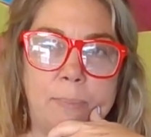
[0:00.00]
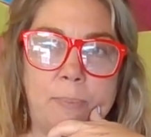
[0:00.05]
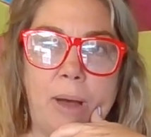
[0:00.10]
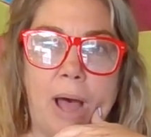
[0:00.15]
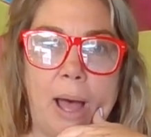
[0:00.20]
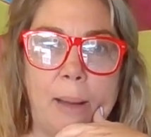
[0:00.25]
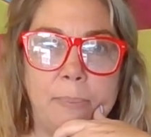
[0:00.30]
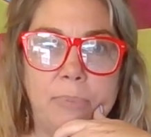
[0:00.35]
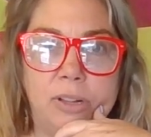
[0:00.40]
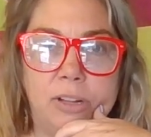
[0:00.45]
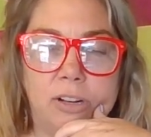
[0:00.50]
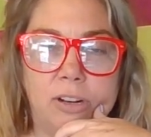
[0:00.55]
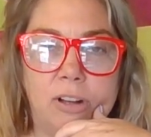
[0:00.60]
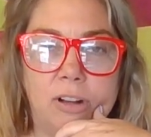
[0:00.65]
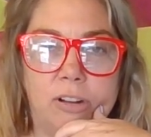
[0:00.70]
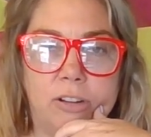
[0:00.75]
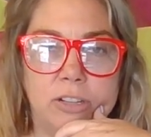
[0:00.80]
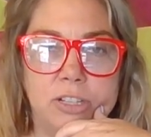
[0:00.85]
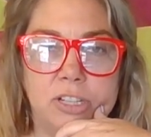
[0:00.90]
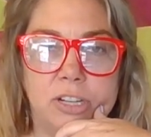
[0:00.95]
popular
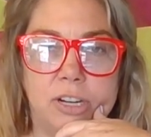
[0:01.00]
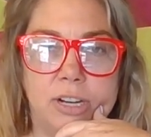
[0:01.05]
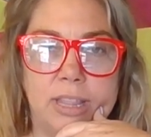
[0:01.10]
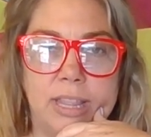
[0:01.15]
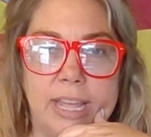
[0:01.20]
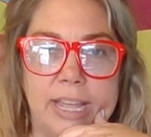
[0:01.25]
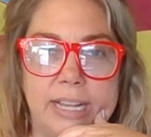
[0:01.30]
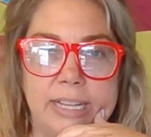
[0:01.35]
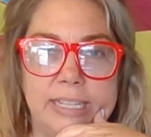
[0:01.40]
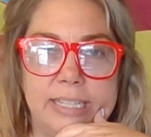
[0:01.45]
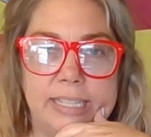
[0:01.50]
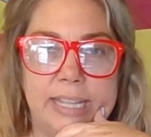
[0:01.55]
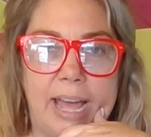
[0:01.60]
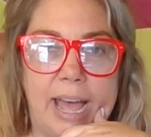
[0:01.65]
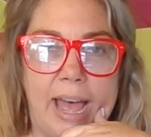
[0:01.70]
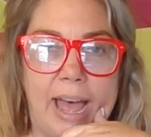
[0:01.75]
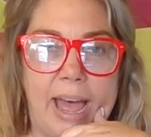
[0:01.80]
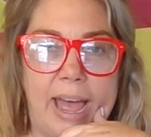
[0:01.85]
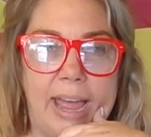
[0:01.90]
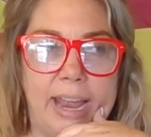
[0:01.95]
culture, things
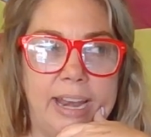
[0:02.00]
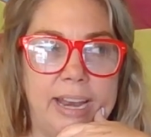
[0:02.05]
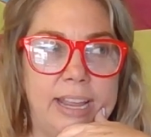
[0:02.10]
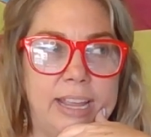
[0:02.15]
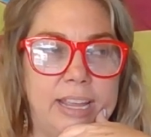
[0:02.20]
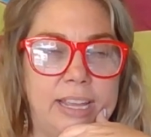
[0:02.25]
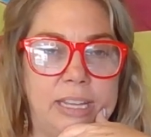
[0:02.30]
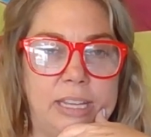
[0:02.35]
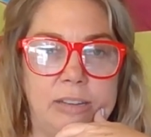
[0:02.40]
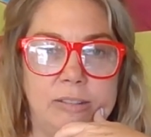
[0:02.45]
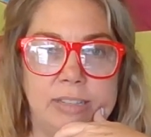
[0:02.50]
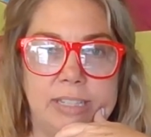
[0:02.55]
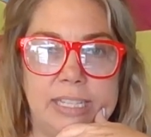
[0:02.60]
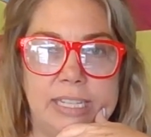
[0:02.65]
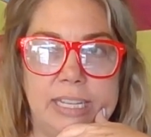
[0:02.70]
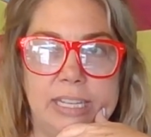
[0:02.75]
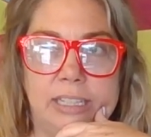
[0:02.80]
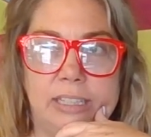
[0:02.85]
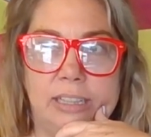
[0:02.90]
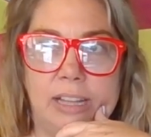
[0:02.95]
that you
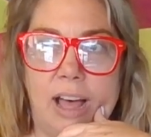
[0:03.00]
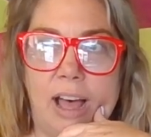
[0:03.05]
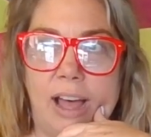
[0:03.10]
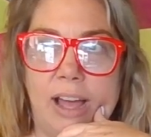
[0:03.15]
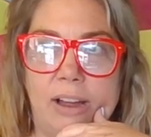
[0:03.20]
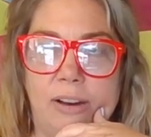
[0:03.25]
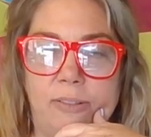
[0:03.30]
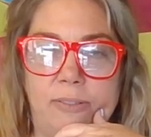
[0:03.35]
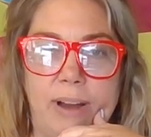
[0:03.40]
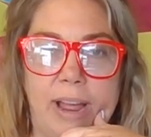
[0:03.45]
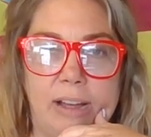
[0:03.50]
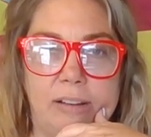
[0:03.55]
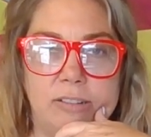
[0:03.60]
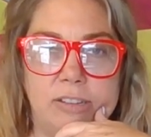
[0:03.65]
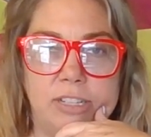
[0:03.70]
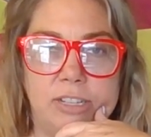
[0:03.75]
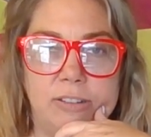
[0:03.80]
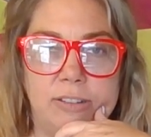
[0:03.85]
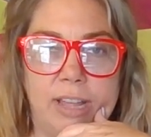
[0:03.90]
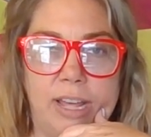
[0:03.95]
see a lot
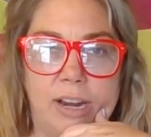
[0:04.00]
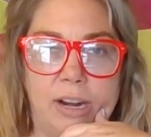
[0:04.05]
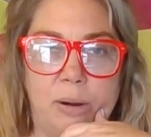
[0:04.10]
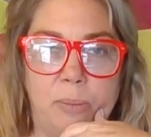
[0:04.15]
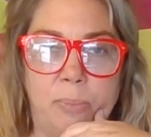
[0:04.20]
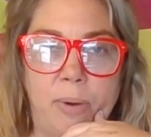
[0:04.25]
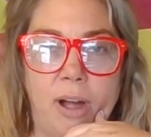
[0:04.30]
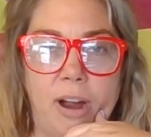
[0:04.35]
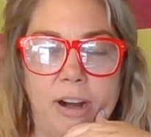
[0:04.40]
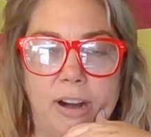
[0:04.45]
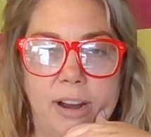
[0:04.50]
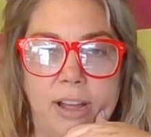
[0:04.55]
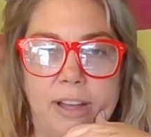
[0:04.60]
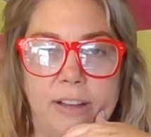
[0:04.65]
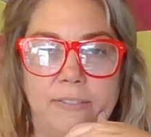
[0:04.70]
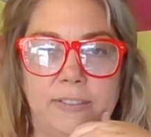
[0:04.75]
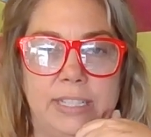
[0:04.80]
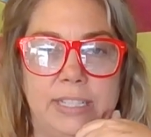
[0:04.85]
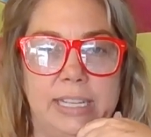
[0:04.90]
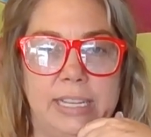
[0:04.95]
around you that are part
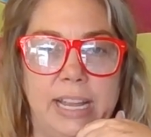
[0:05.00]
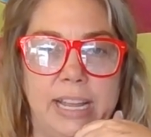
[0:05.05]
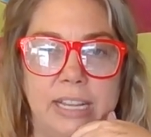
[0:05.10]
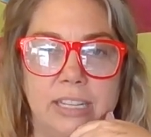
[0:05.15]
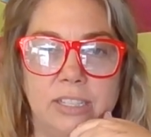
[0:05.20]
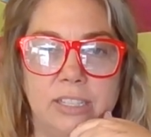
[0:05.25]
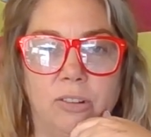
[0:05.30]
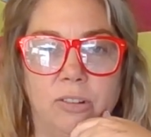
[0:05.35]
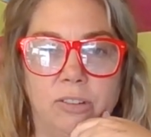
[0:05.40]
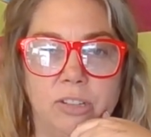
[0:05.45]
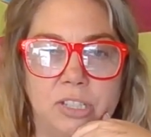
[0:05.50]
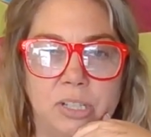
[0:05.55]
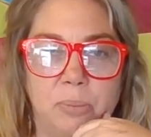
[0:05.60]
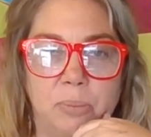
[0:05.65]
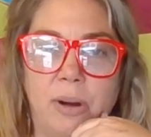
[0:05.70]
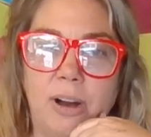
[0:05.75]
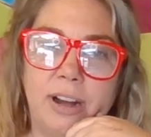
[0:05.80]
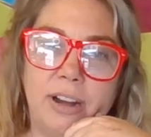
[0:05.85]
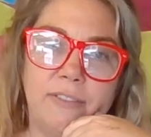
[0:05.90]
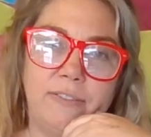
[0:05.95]
of today's culture,
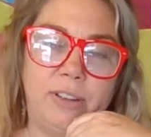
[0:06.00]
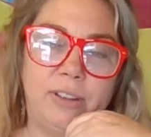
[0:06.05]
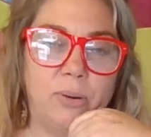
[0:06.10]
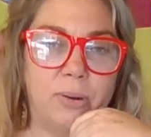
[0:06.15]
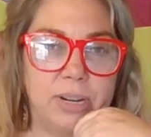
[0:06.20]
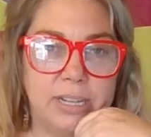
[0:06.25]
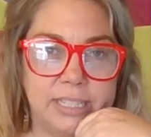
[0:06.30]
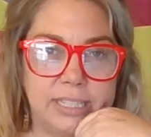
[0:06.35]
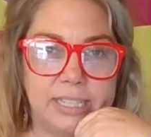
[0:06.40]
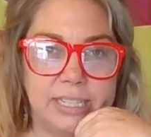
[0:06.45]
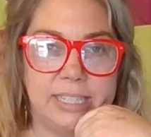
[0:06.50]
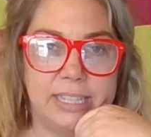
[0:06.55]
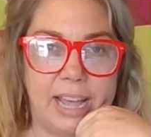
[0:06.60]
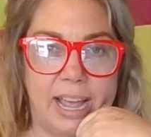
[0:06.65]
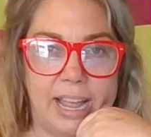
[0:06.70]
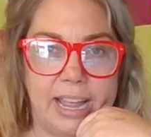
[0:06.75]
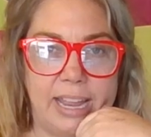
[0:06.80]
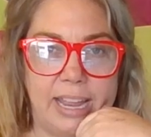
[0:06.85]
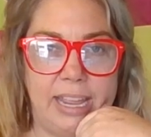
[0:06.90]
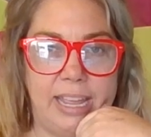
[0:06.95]
part of your
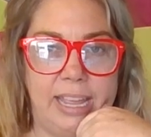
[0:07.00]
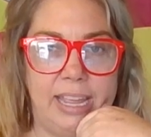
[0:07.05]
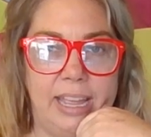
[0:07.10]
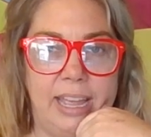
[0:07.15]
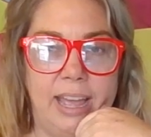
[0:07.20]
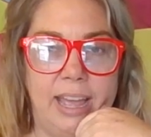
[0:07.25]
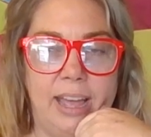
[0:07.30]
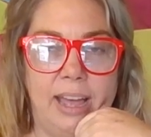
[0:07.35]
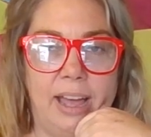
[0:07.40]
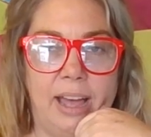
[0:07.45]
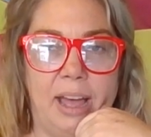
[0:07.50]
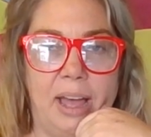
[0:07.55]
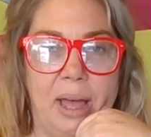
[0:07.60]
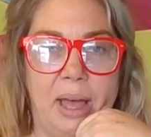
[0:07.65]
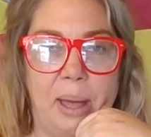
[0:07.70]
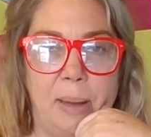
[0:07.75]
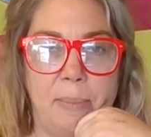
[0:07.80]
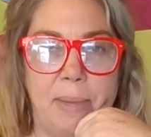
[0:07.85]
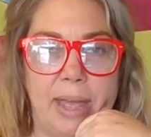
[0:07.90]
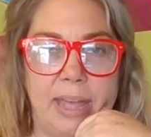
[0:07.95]
society,
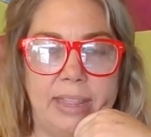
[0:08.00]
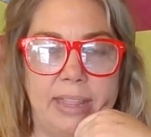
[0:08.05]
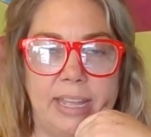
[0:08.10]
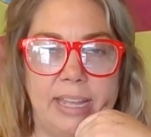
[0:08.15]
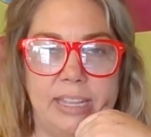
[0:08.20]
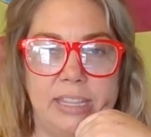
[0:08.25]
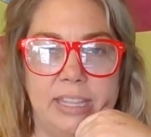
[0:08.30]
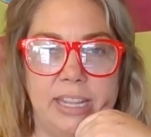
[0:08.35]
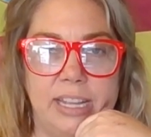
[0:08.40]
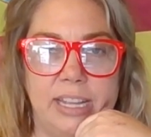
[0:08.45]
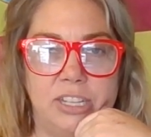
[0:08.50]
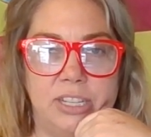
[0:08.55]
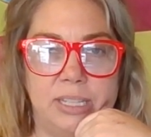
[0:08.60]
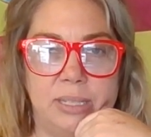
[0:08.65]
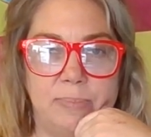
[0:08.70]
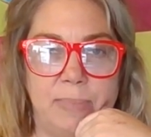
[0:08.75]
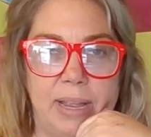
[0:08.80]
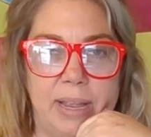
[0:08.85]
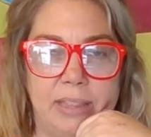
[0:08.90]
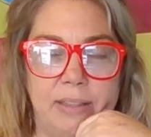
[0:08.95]
and then they
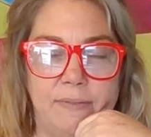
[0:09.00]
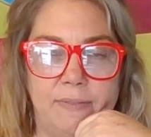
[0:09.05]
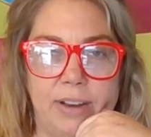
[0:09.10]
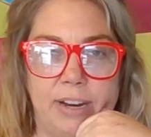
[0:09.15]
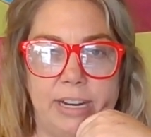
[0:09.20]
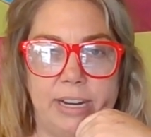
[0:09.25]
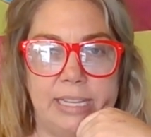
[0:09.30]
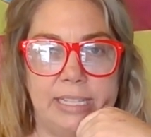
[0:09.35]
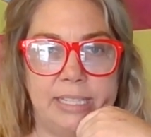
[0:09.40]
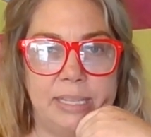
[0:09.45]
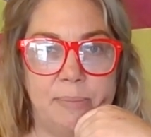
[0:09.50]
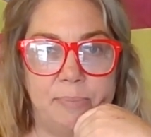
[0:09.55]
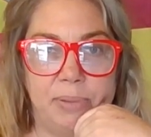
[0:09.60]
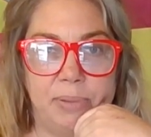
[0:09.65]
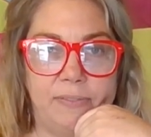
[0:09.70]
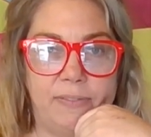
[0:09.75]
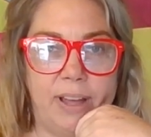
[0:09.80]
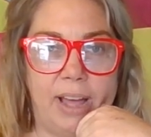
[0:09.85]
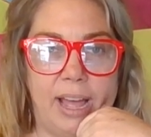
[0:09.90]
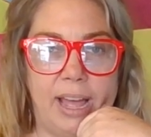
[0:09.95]
just made them very
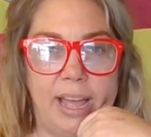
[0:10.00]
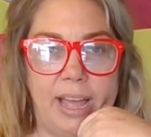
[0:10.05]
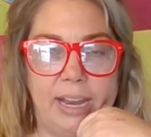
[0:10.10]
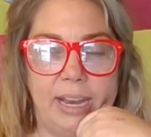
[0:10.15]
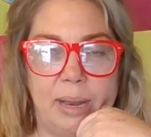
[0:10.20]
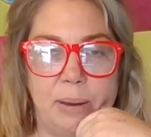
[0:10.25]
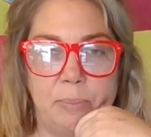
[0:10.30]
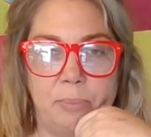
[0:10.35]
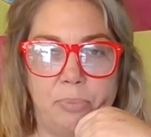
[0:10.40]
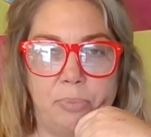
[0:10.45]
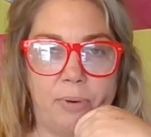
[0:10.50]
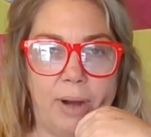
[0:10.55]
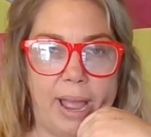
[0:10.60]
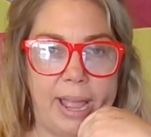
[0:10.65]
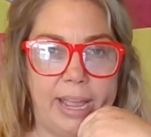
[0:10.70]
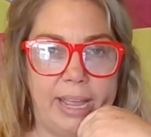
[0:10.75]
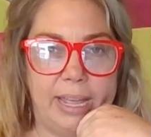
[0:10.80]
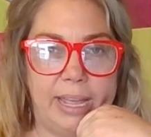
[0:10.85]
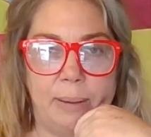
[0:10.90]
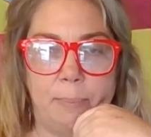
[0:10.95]
simplified and
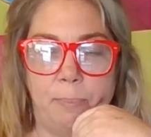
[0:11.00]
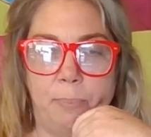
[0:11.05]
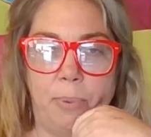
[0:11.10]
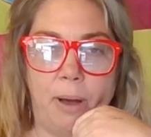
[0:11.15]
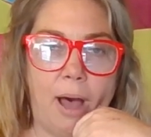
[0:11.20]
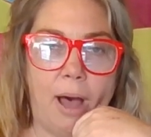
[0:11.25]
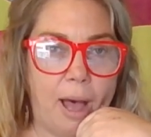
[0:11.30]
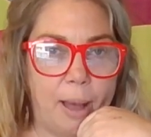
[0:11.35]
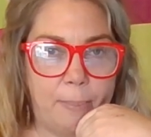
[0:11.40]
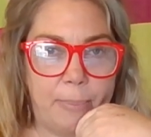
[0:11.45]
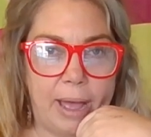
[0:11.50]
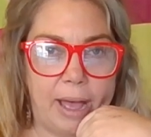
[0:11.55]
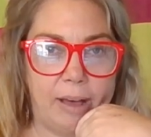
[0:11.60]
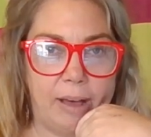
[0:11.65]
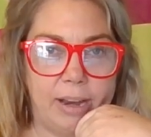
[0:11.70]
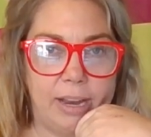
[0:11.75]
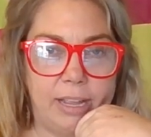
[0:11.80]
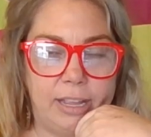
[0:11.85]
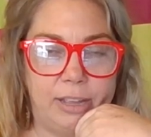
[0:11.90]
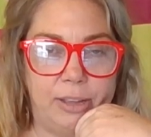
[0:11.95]
bright and pop
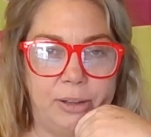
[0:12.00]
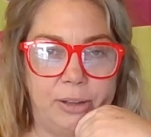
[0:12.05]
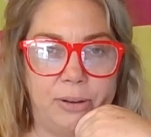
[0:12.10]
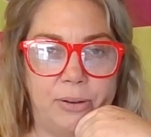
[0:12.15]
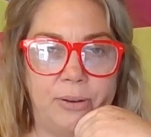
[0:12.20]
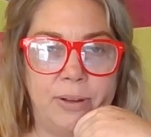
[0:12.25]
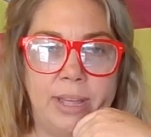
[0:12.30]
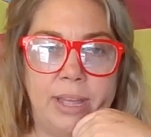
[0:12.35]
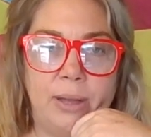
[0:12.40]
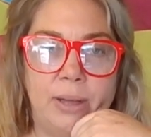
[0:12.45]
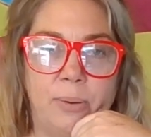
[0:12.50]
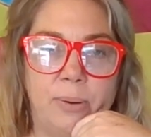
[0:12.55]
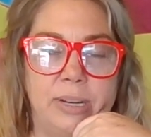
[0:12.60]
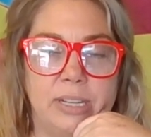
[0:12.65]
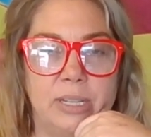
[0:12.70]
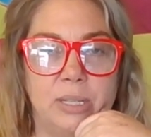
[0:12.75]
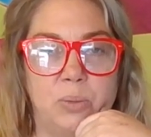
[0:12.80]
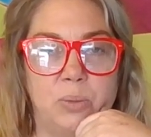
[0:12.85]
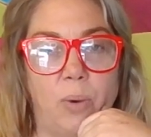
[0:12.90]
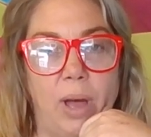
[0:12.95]
out at you,
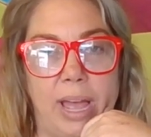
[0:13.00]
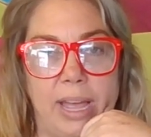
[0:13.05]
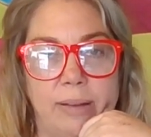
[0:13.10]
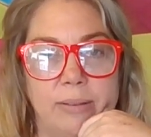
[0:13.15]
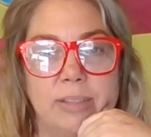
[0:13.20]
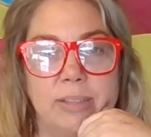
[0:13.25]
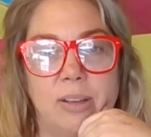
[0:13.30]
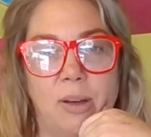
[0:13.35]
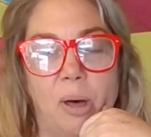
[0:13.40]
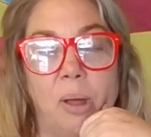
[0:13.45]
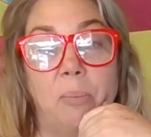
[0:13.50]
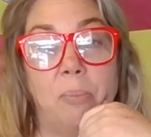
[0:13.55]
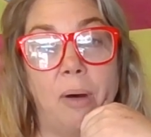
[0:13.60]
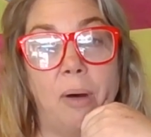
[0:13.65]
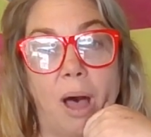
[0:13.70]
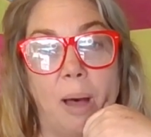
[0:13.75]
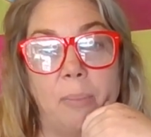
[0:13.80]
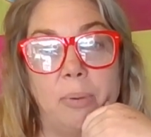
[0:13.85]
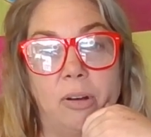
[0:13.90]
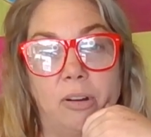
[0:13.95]
which is why it was called
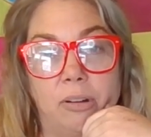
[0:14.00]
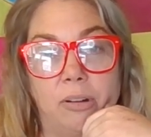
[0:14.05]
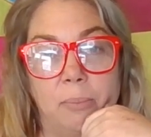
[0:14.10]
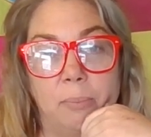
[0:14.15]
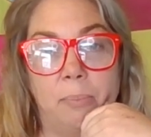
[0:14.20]
pop